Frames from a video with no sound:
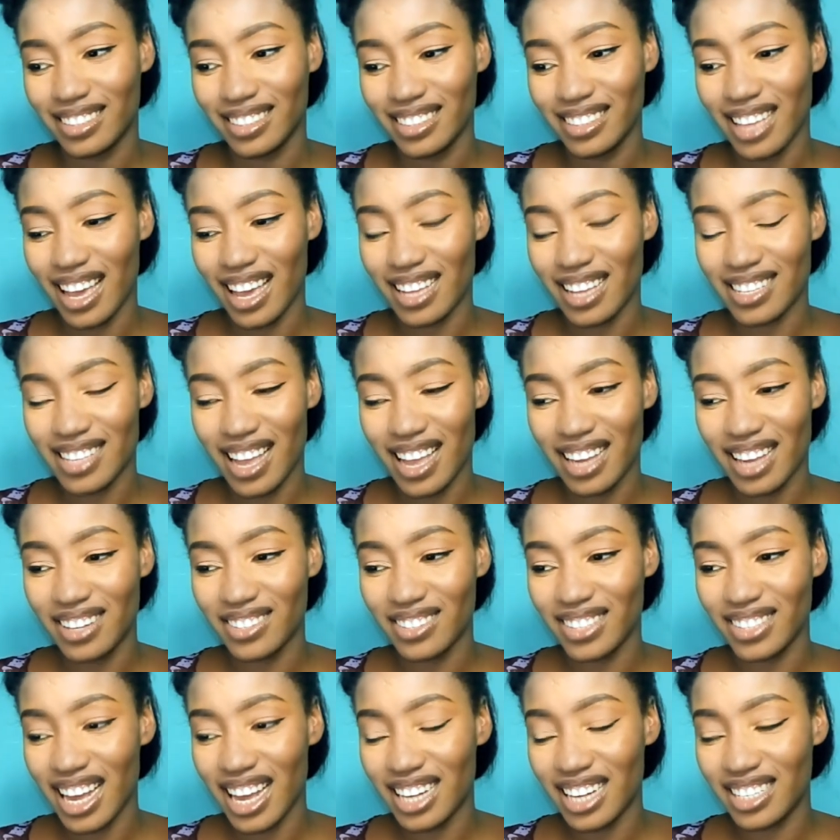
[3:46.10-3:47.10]
Yes, I
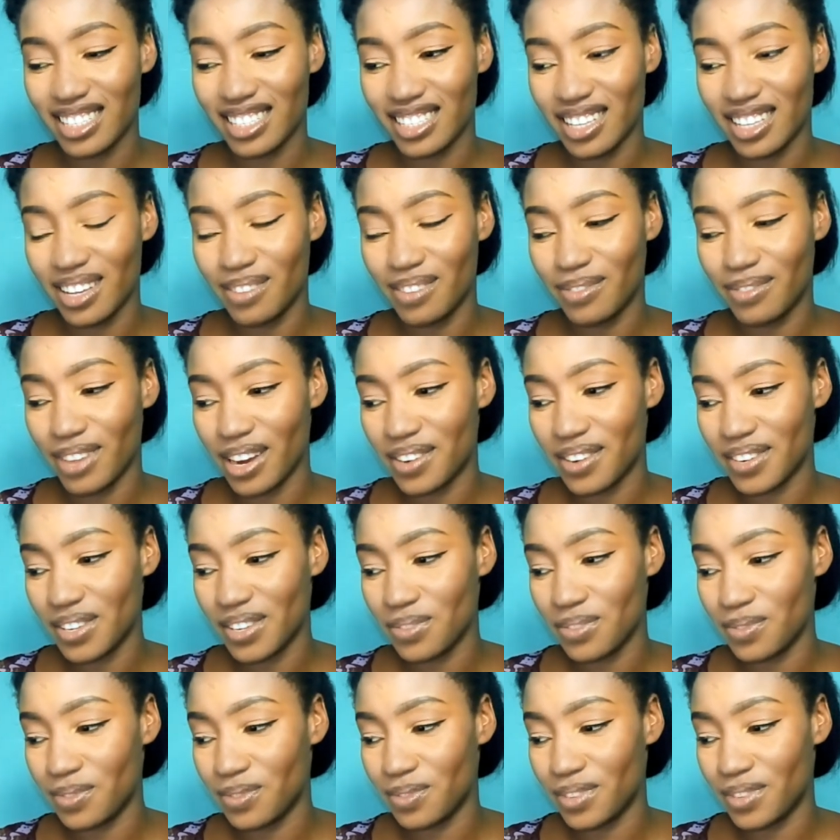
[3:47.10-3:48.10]
know that is a
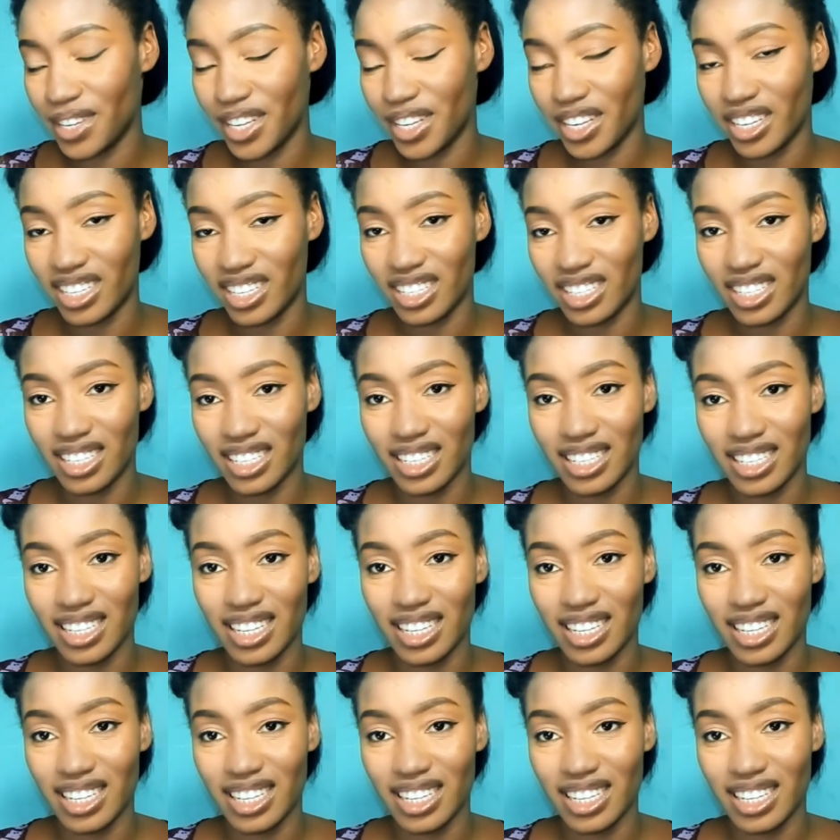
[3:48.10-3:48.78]
very weird